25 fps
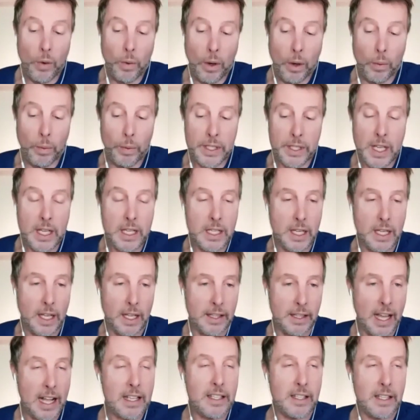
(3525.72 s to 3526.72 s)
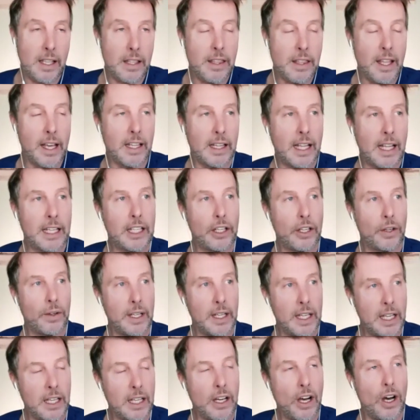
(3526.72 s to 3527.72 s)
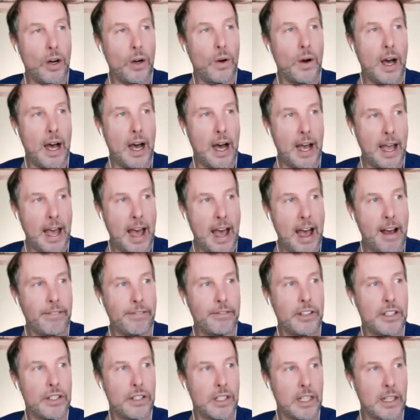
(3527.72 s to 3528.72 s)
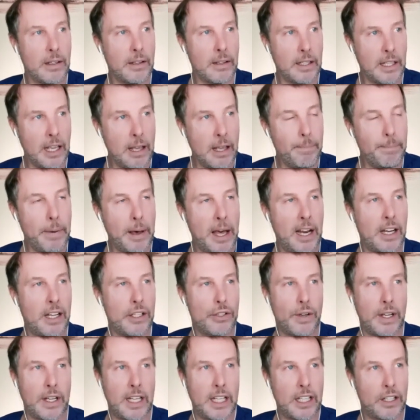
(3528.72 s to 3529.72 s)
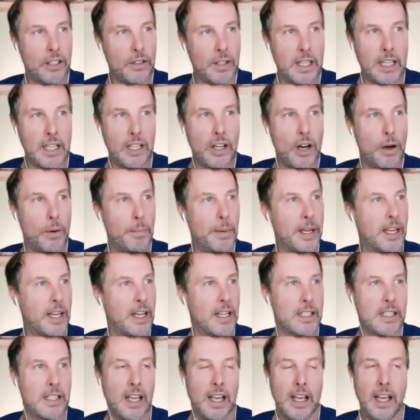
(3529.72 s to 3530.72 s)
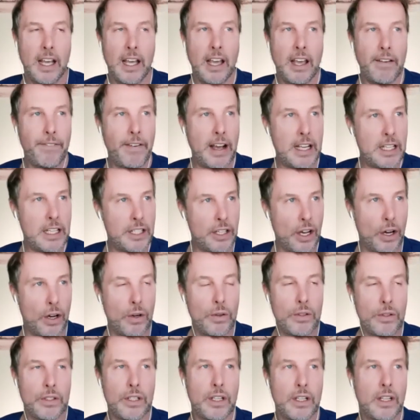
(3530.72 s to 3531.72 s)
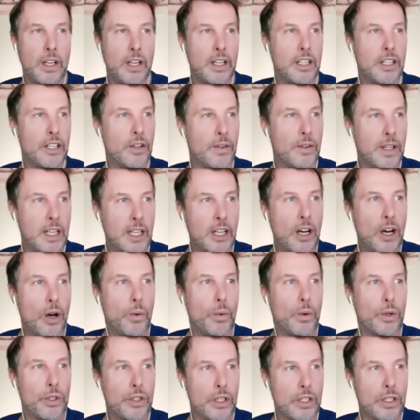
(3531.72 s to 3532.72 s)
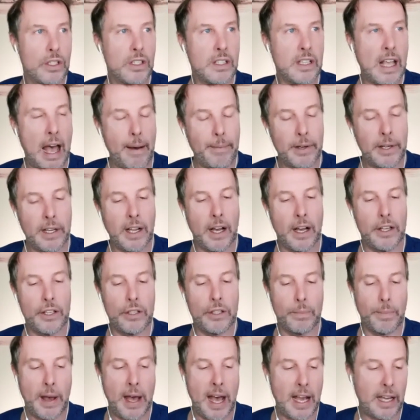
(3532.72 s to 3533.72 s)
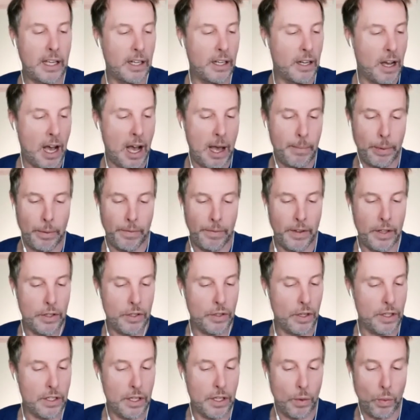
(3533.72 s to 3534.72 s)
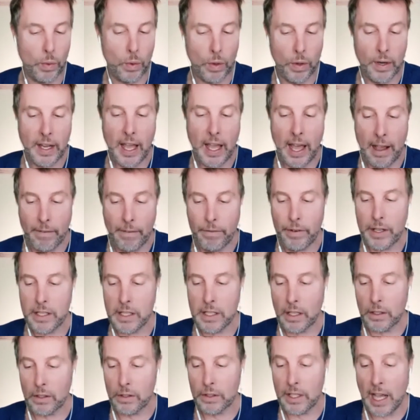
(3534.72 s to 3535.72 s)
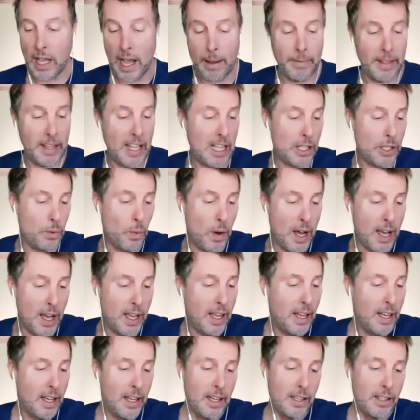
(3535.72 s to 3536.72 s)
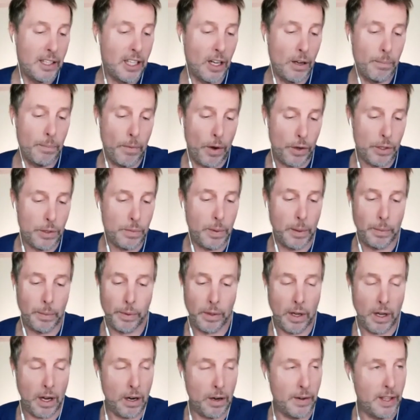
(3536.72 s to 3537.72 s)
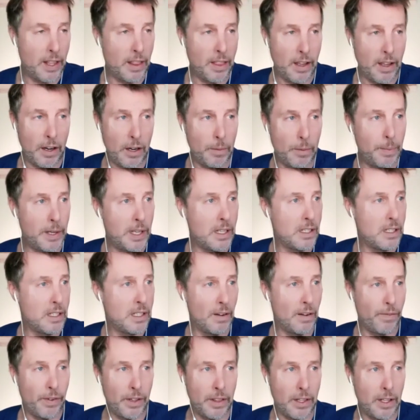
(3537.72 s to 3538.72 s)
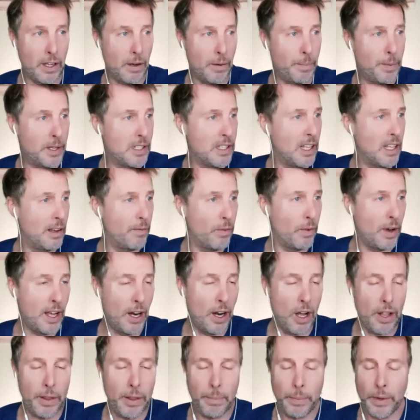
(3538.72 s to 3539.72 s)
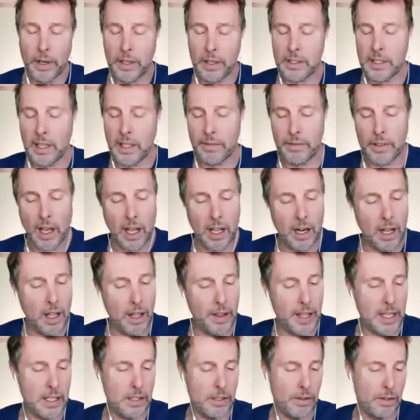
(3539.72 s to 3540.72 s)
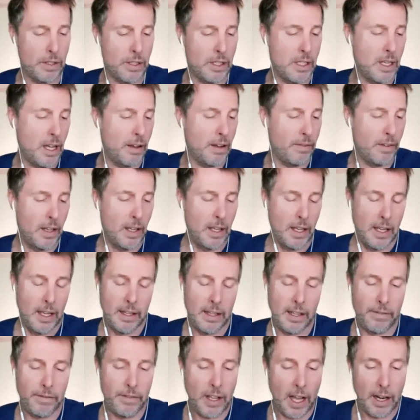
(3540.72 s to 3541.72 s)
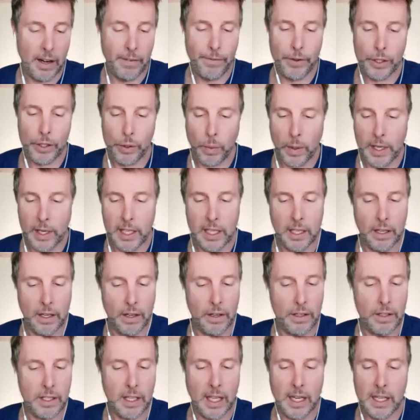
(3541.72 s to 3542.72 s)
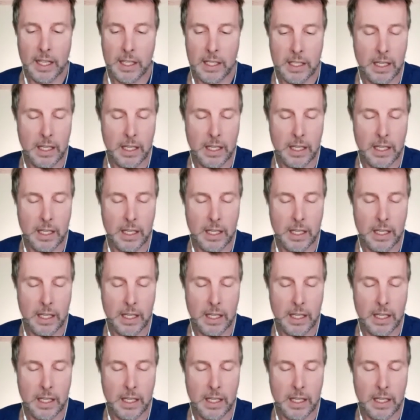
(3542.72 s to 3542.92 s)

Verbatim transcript: will resist it. That's the thing. Like your ego, I have to see, keep penetrating your ego because if I don't, your ego will just sabotage you back into hypervigilance and worry every single time. And that's why, you know, most people are in therapies, different therapies. They've read all the books, they've done all that sort of stuff. They've done it for 20 years and it